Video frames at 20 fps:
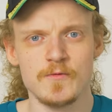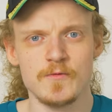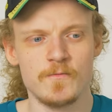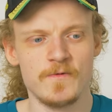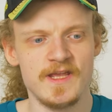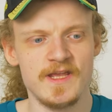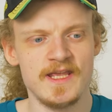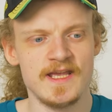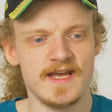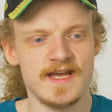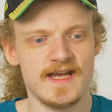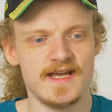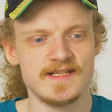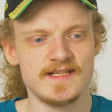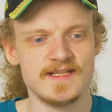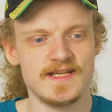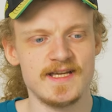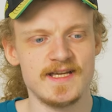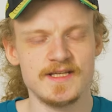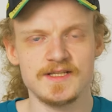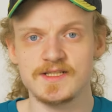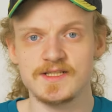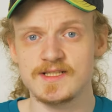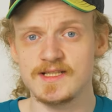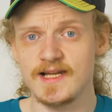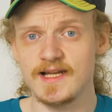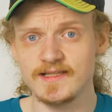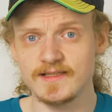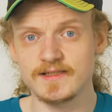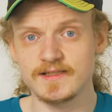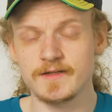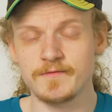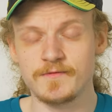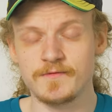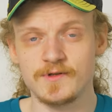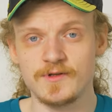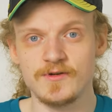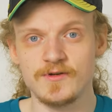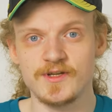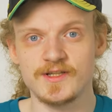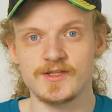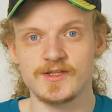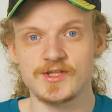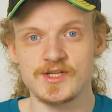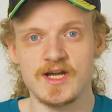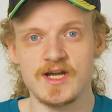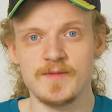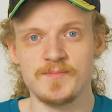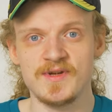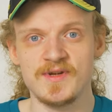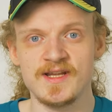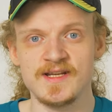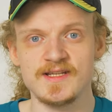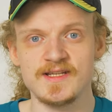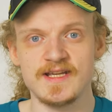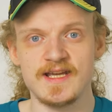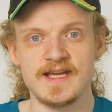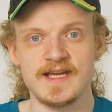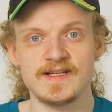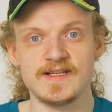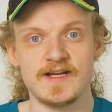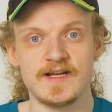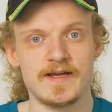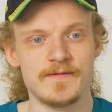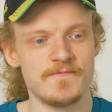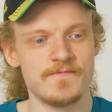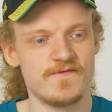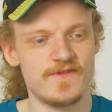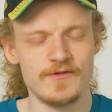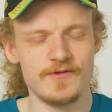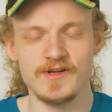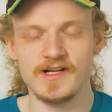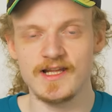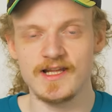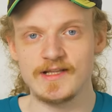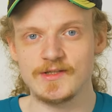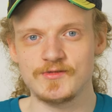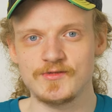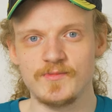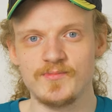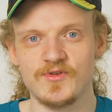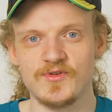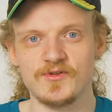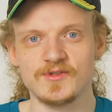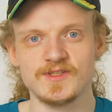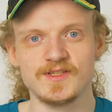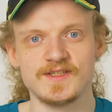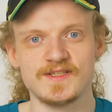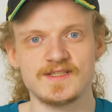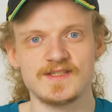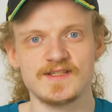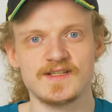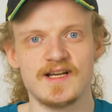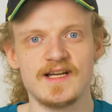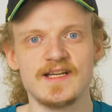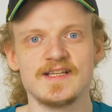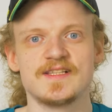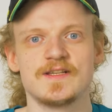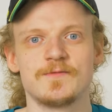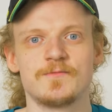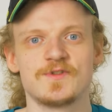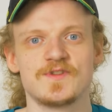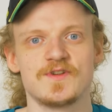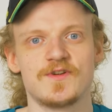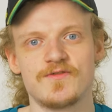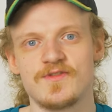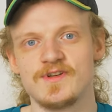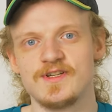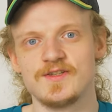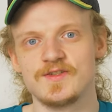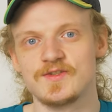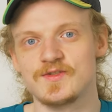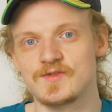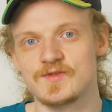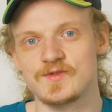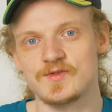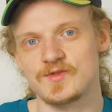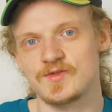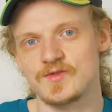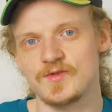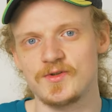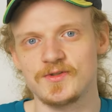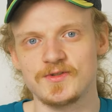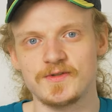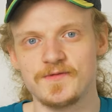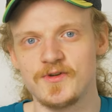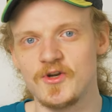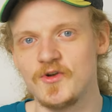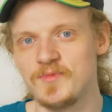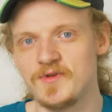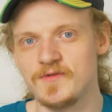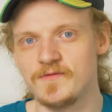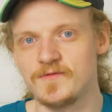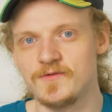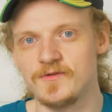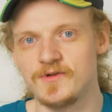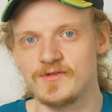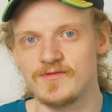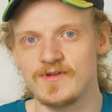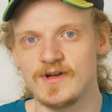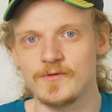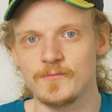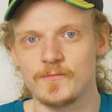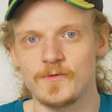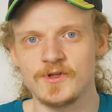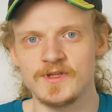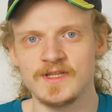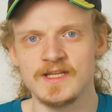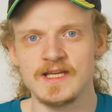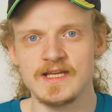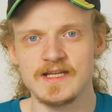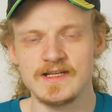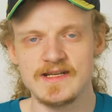we had a slightly different look at the sharp end, and I'm very glad to report it's the guys I was already sort of hoping for in round 1,